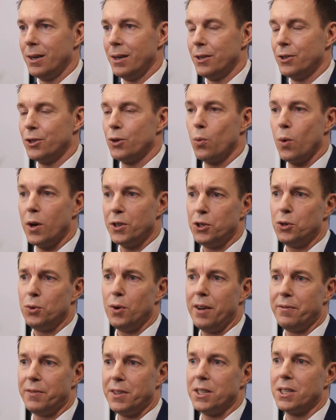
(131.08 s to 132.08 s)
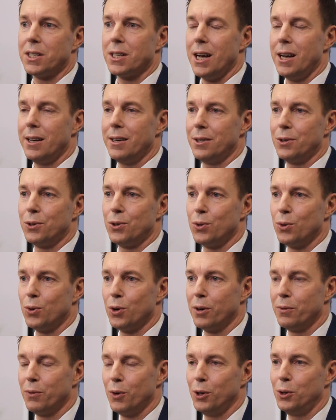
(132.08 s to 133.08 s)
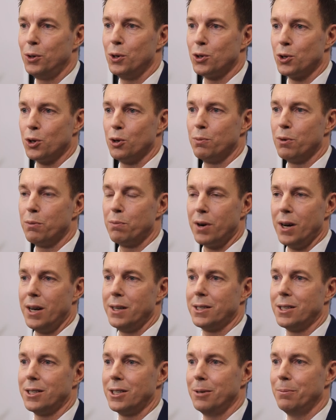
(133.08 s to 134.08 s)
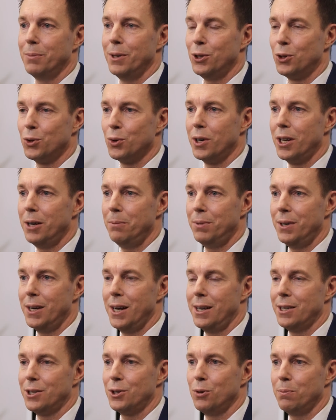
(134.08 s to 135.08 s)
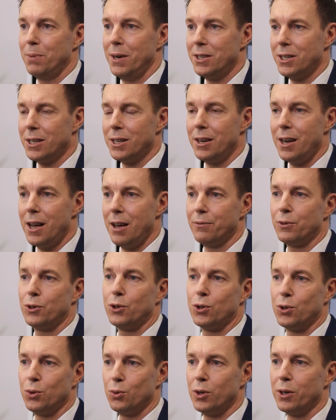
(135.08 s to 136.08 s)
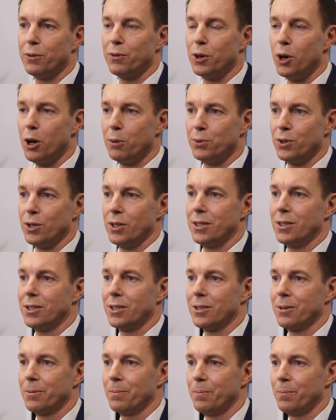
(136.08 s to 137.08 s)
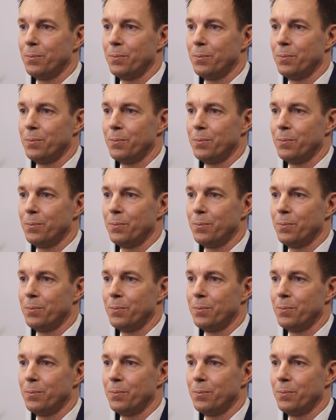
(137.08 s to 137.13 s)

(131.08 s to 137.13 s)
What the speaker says: So once you have decided to convert your sole proprietorship into an ApS, you basically have two different options.